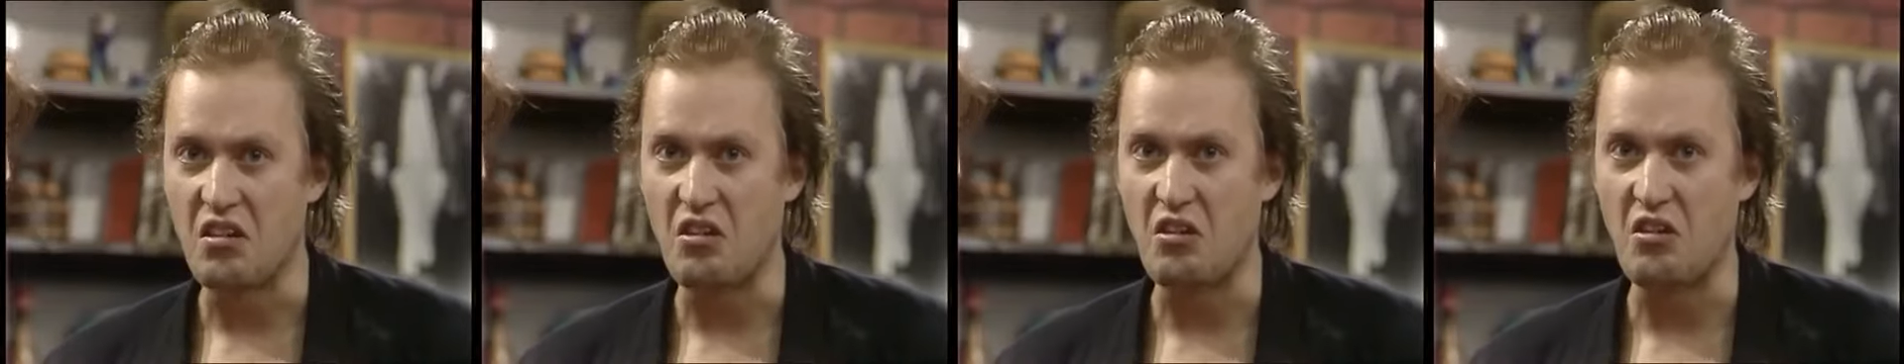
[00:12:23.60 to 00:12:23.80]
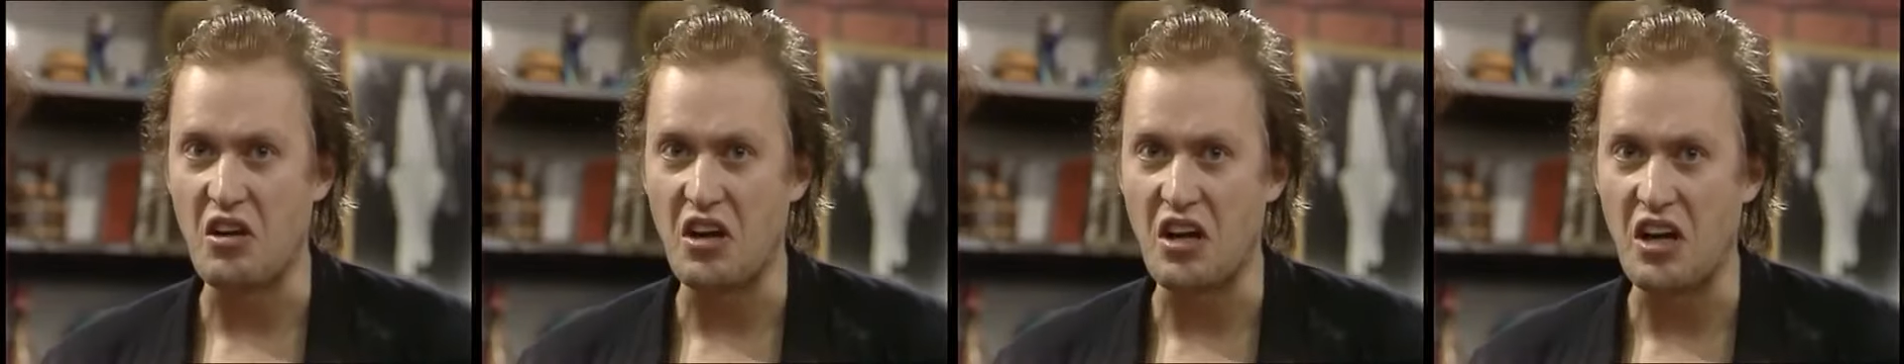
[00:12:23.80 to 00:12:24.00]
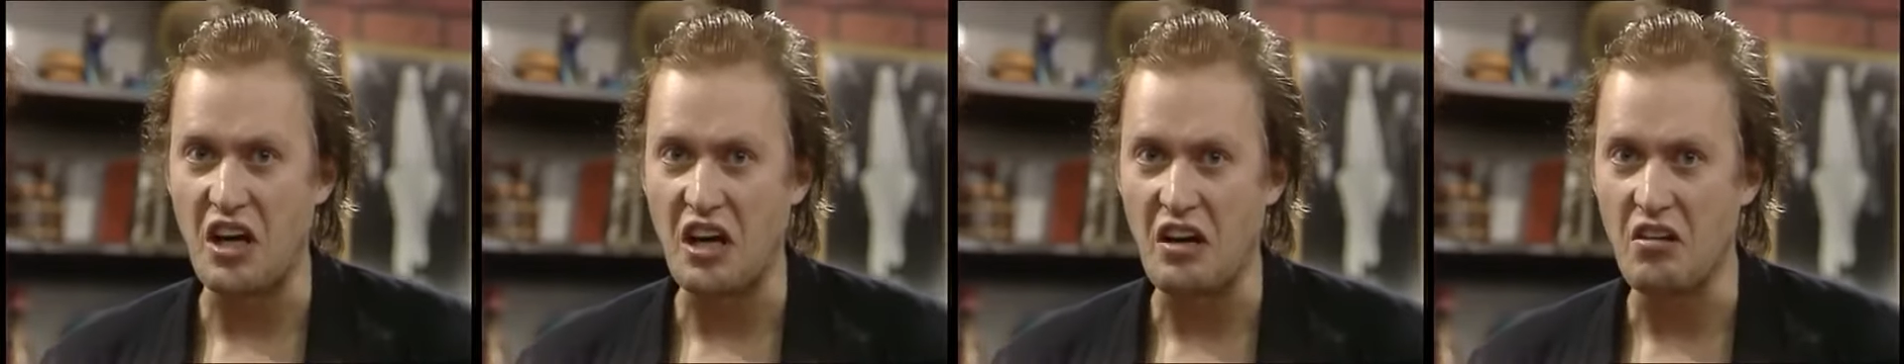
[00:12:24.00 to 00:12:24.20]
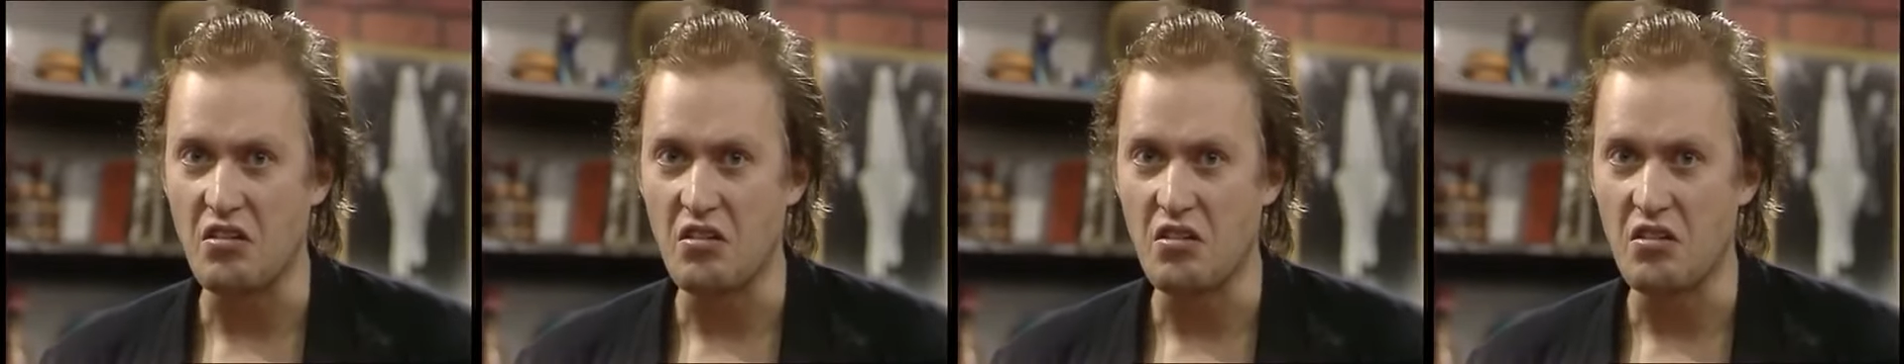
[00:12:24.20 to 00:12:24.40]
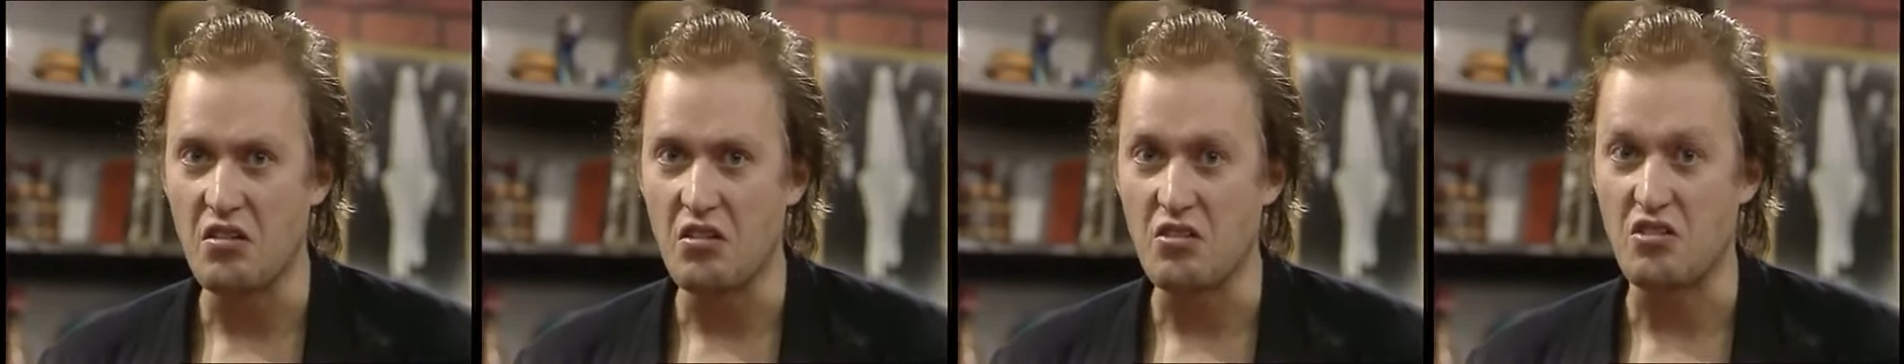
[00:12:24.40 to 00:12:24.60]
Oh, uh,
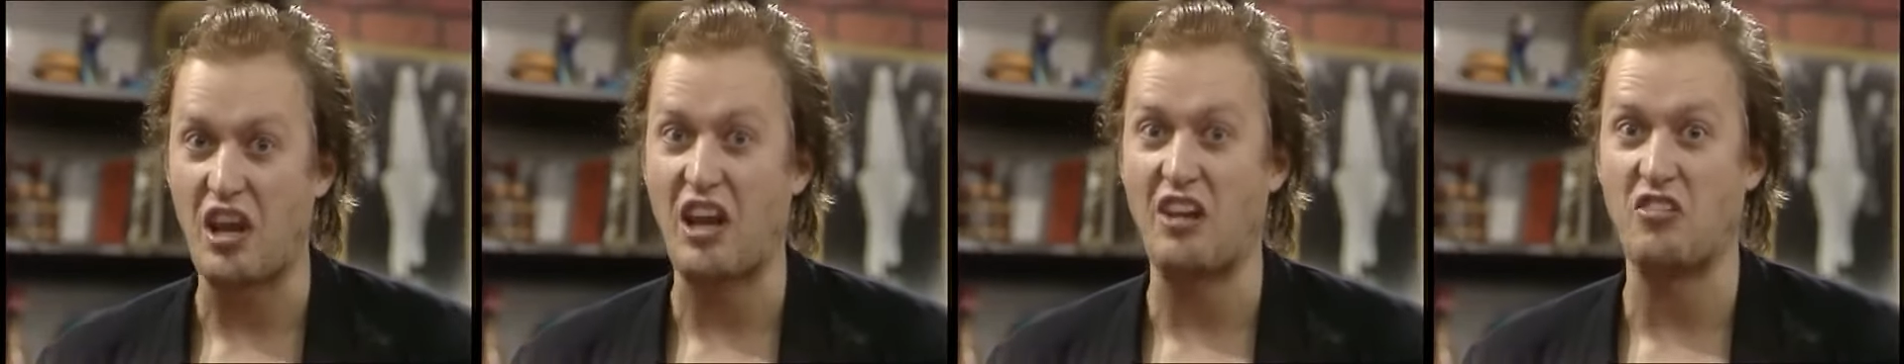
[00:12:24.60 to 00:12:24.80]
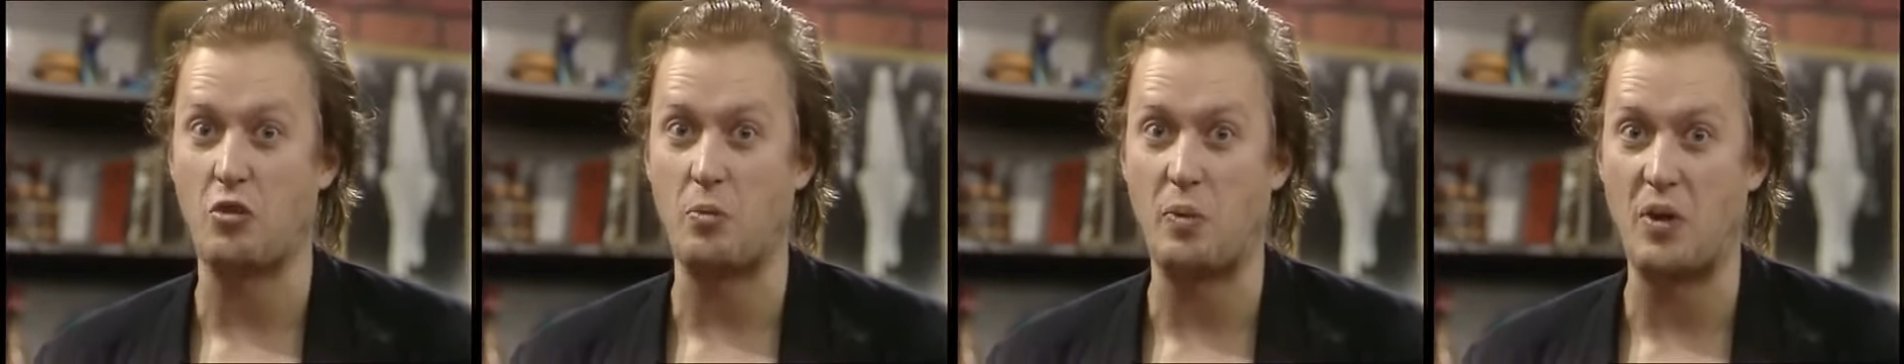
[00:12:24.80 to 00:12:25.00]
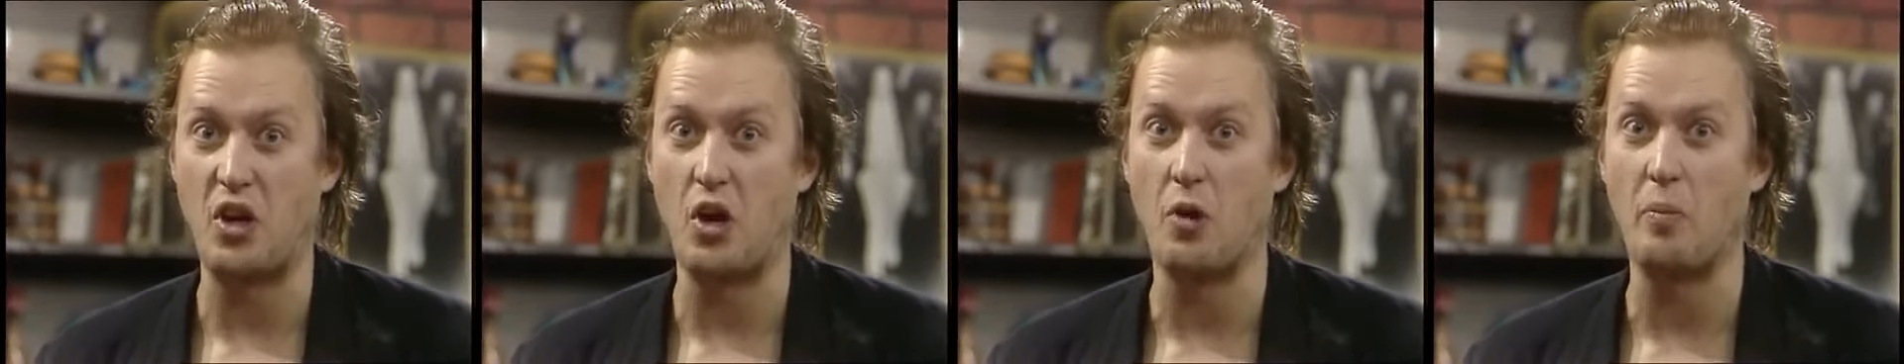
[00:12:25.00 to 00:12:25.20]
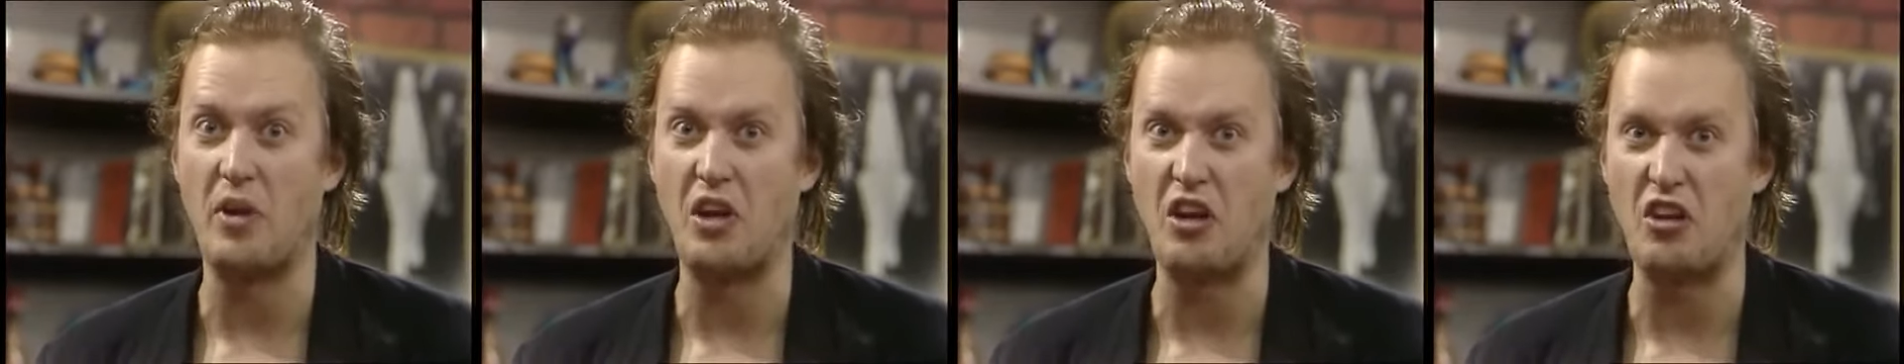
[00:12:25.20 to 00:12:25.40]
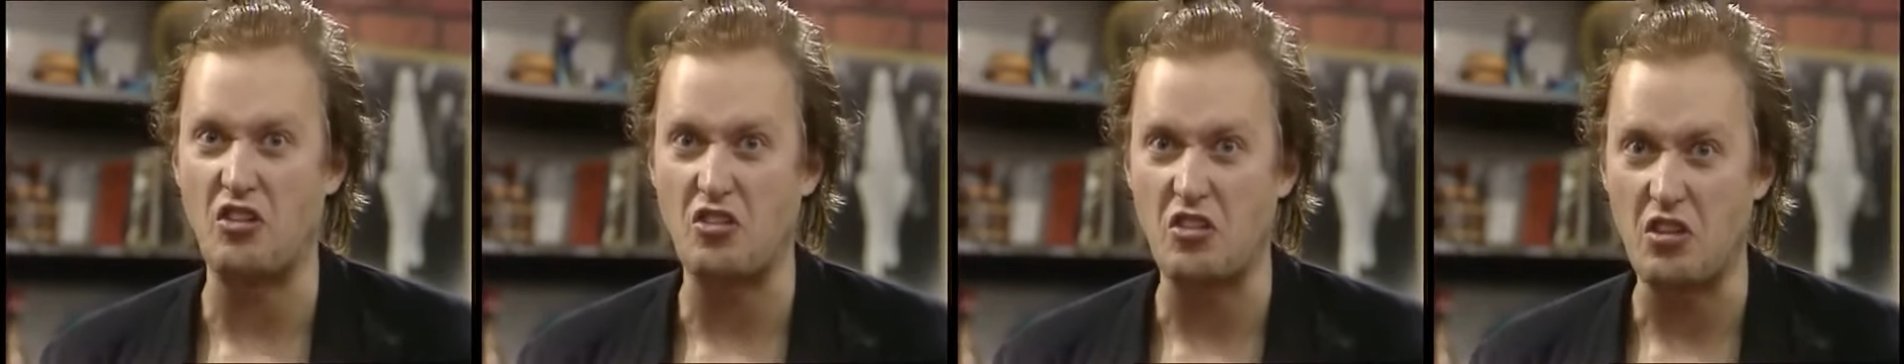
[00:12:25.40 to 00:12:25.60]
Sounds a bit
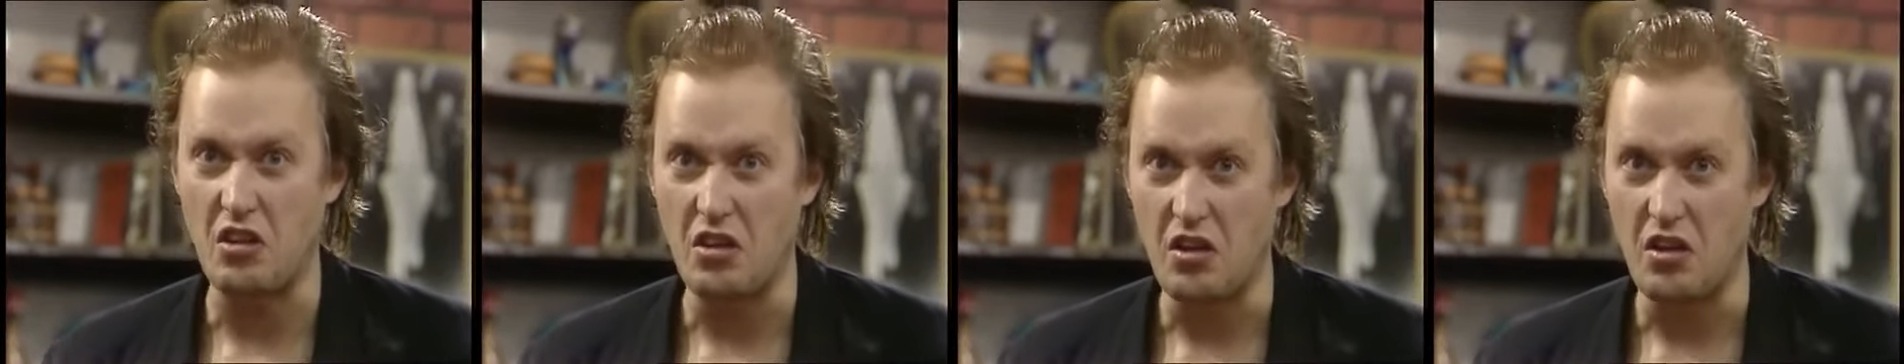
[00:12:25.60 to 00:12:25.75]
ominous.